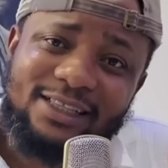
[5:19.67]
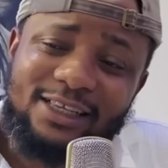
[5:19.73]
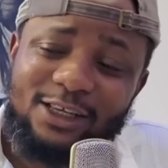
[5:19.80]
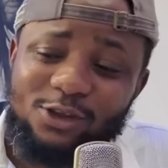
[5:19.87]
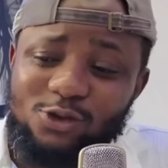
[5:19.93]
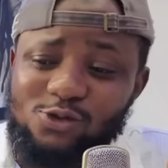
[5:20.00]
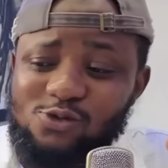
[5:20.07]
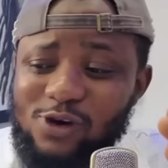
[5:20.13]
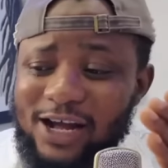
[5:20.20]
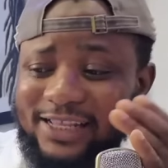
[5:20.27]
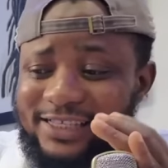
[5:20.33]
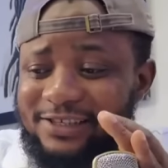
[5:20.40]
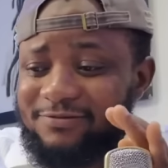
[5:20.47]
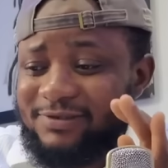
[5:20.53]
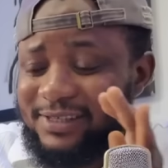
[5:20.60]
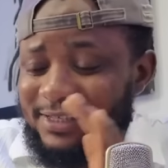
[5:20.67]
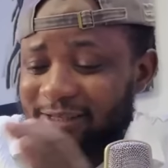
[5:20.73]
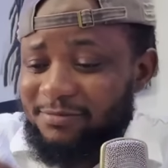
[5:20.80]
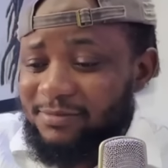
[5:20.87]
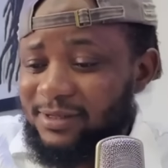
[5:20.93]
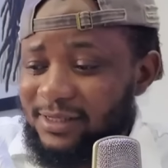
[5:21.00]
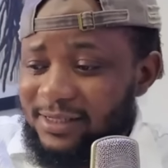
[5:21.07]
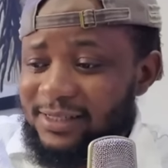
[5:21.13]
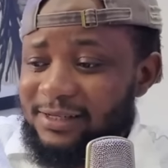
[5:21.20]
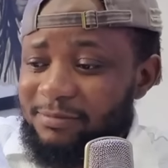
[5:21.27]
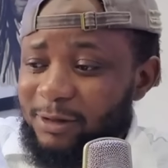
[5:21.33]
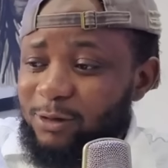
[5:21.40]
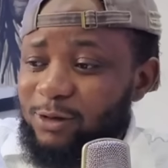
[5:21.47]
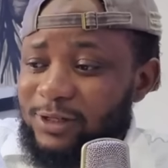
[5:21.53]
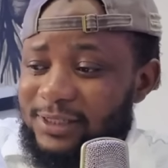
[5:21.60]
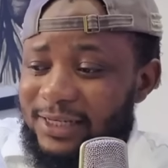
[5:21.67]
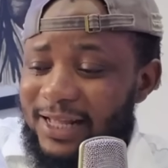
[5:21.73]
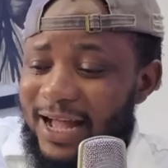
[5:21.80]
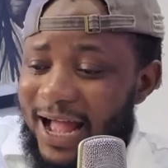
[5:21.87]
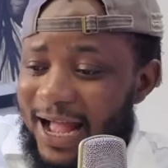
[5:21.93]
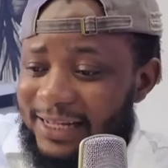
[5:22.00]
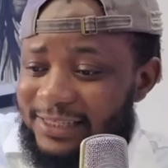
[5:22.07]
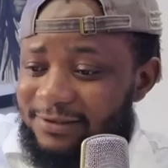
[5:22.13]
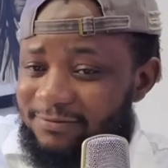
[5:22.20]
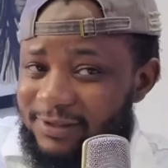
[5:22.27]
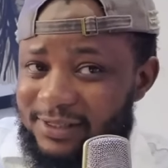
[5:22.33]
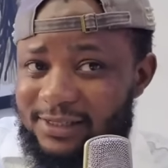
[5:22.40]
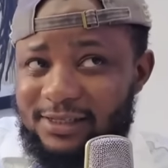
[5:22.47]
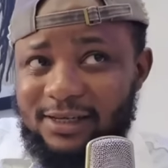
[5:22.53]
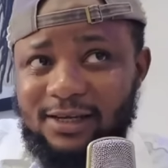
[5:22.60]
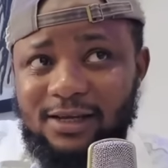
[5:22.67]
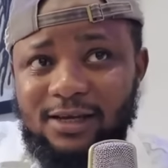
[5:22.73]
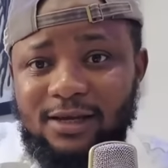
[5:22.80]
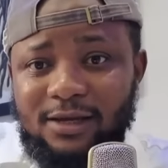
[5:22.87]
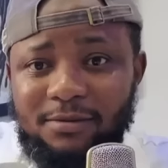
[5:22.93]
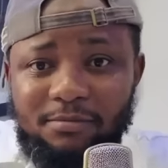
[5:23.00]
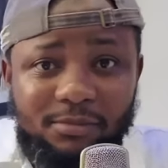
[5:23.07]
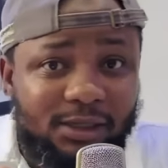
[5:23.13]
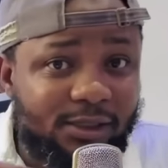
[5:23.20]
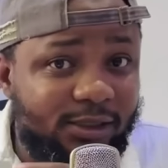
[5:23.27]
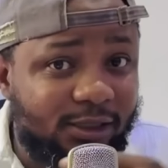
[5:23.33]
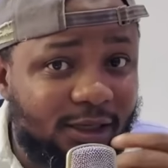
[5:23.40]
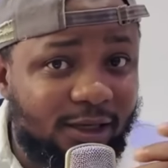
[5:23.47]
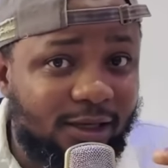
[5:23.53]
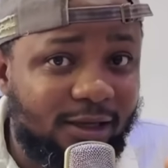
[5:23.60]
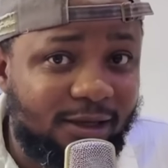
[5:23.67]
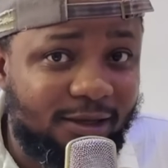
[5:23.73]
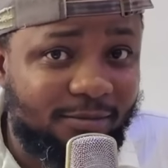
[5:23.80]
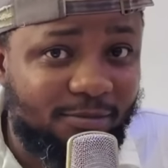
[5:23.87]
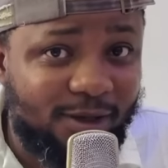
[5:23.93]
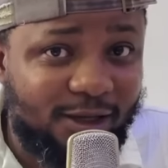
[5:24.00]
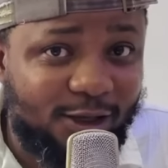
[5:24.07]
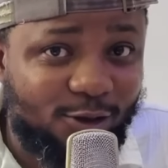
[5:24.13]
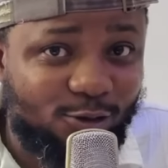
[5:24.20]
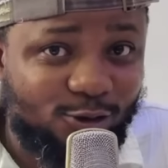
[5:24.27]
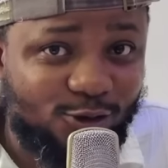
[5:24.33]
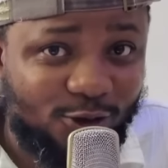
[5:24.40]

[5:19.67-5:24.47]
they do activism, because they are activists, means say make you know